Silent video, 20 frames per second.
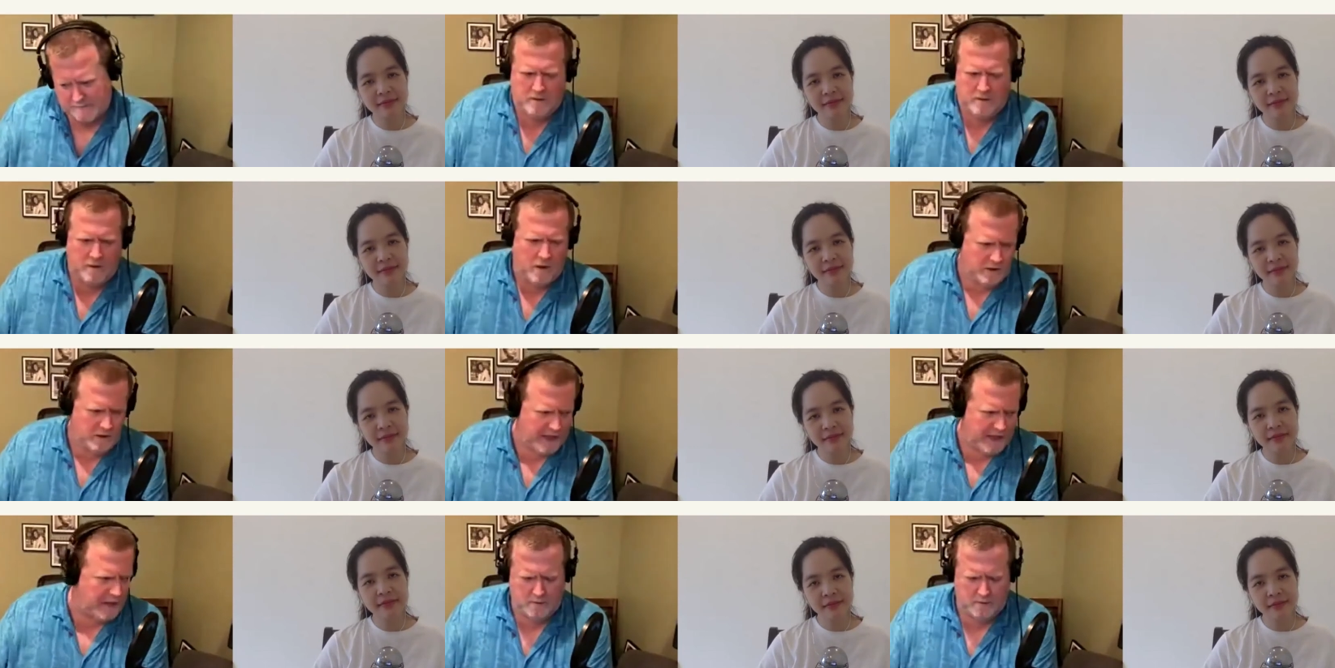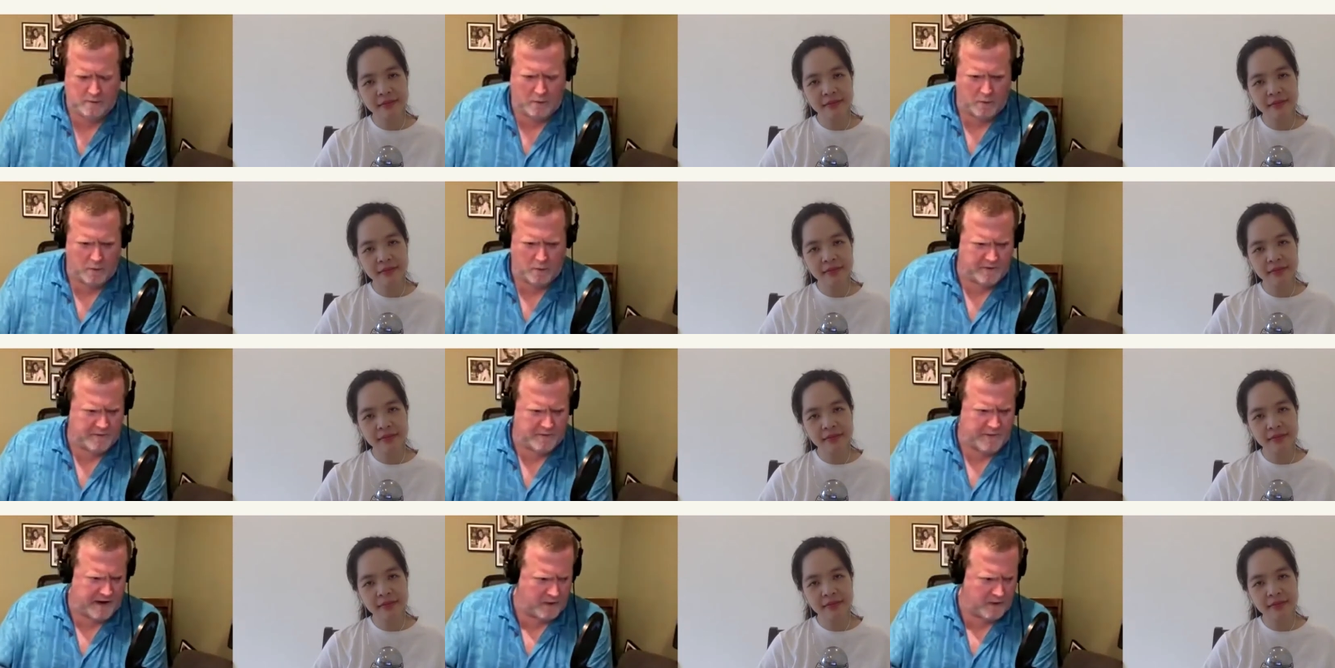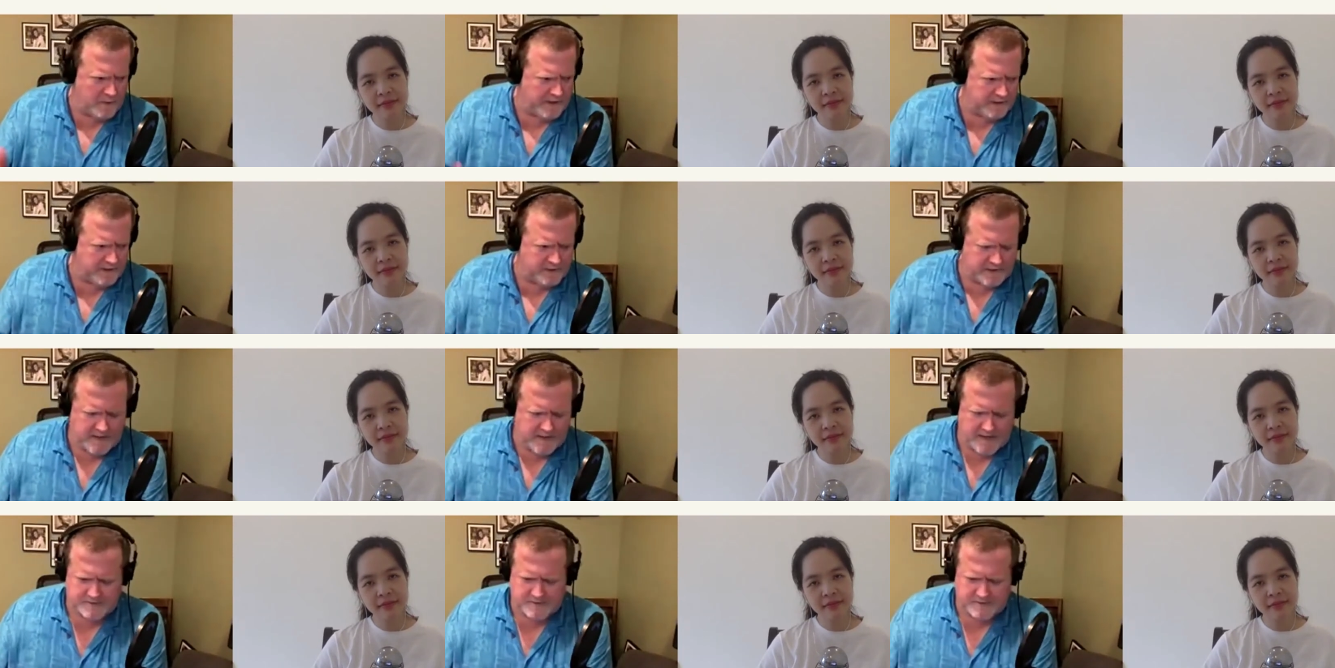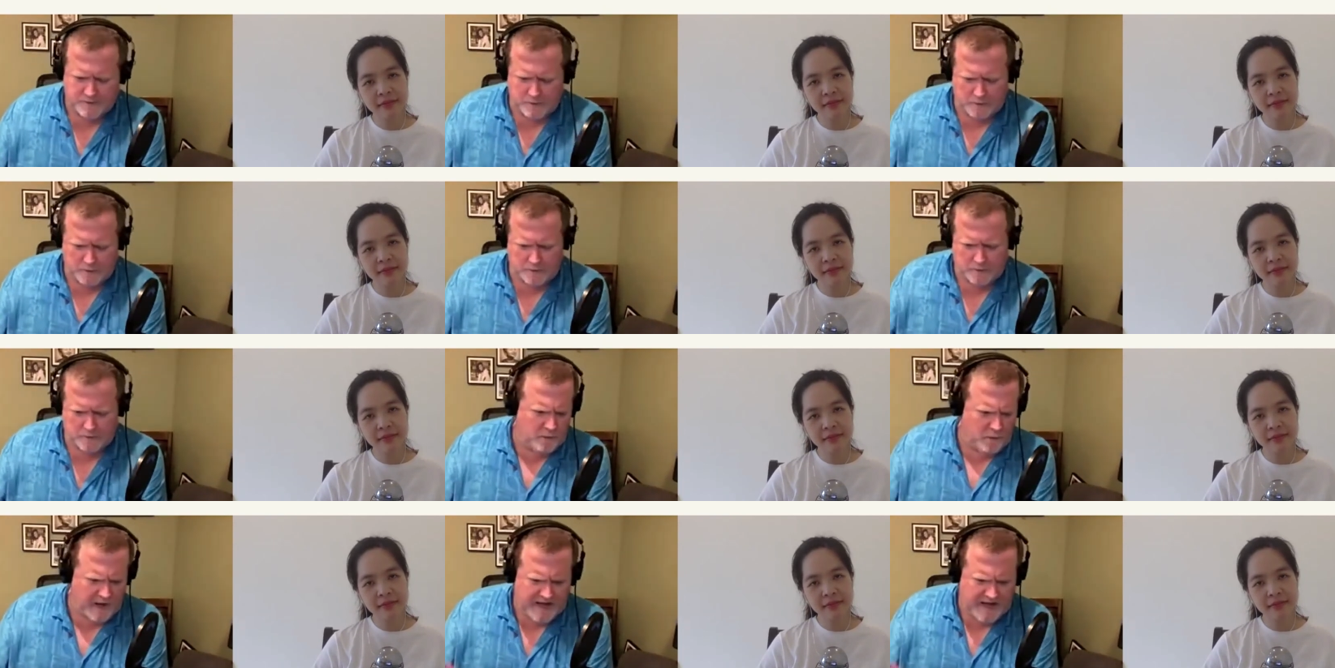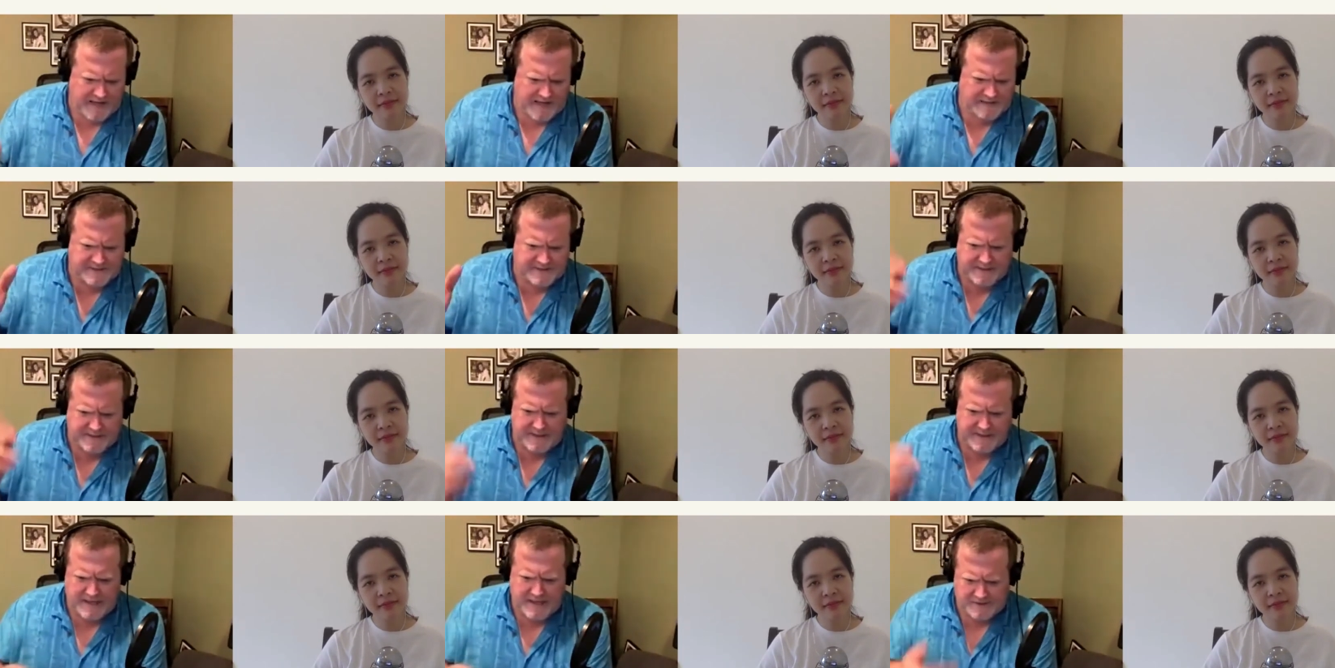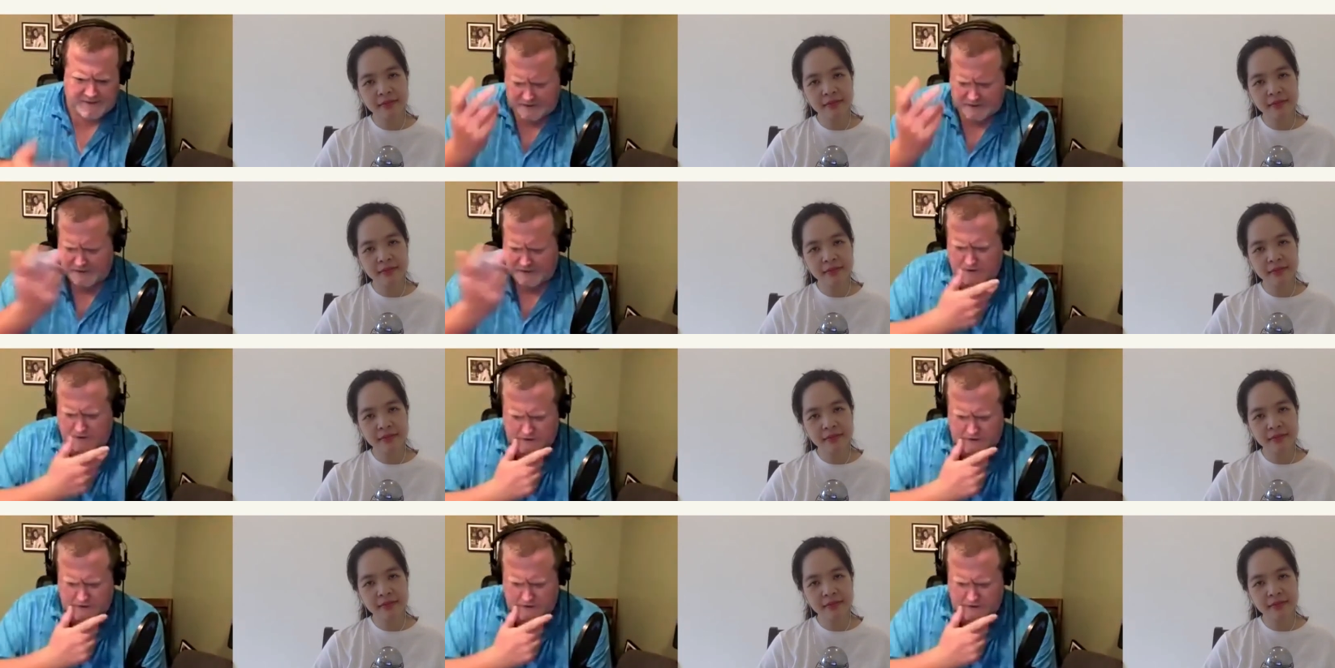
Speaker 1: Okay, well, what about our regular guys? Well, Andy's the announcer, so